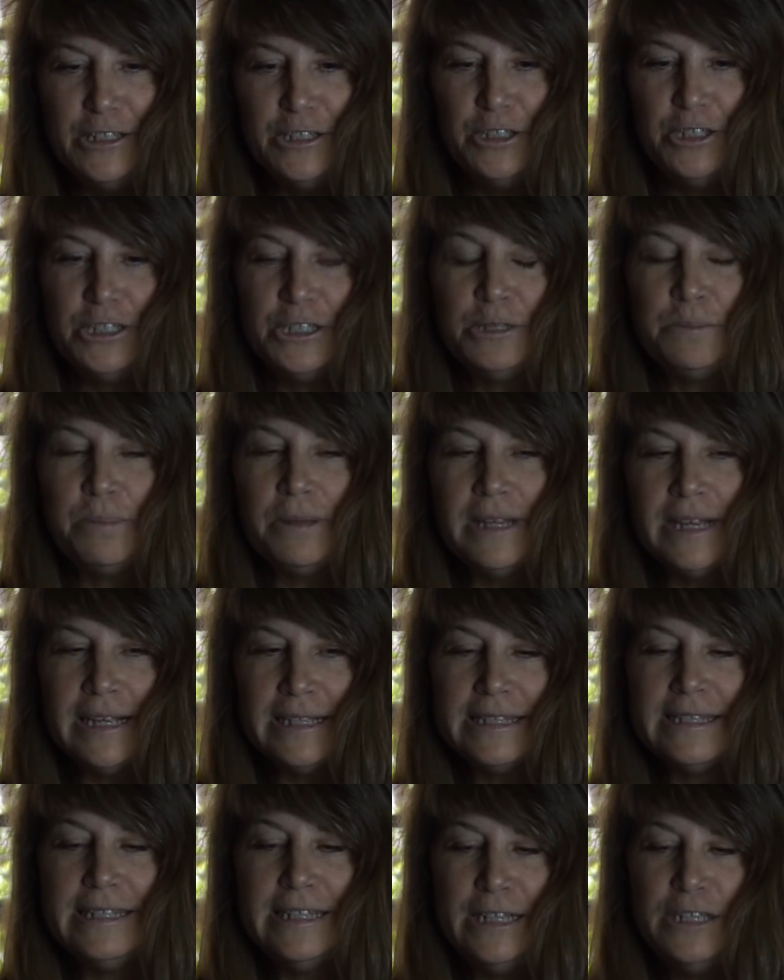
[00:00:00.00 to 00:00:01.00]
Just plant
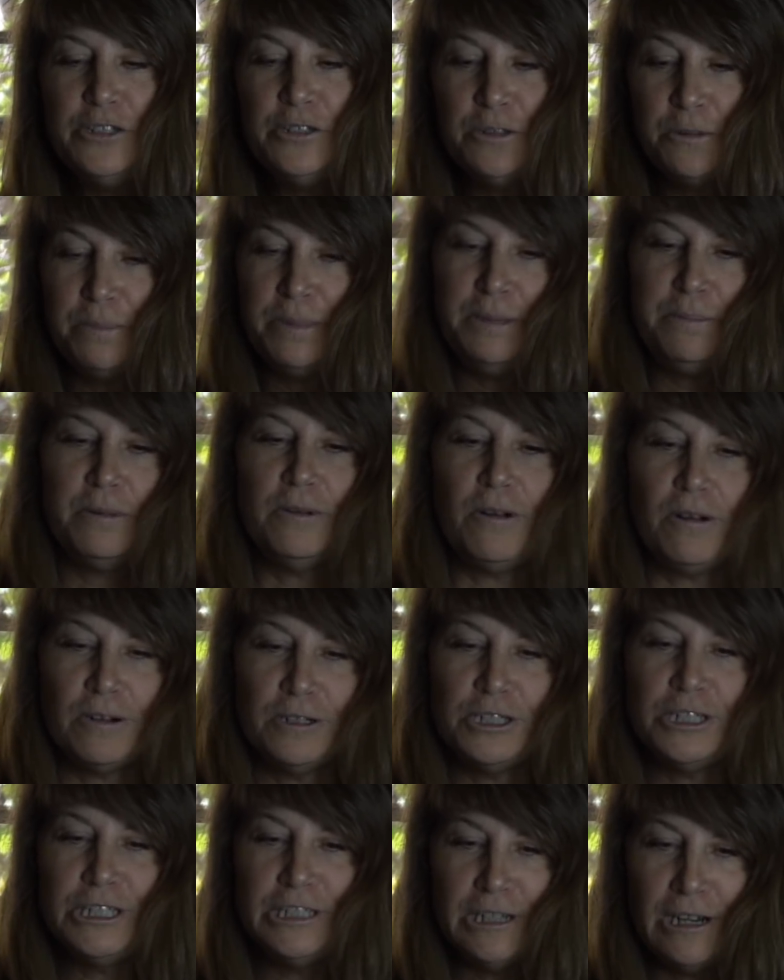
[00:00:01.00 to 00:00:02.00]
seeds so people
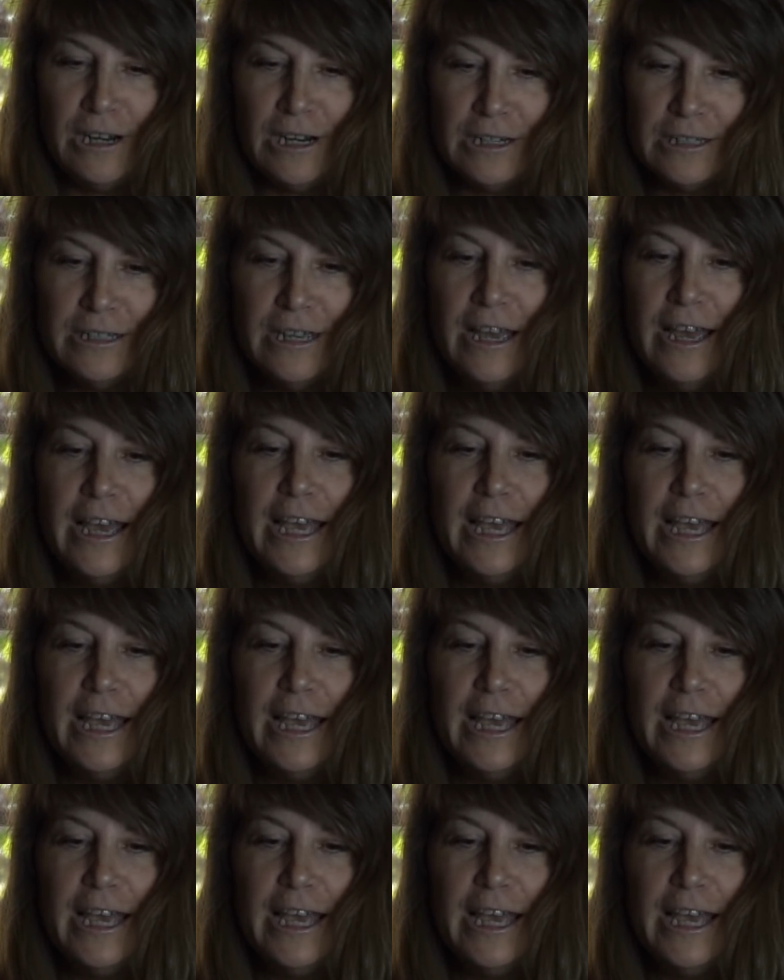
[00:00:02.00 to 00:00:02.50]
aren't shocked.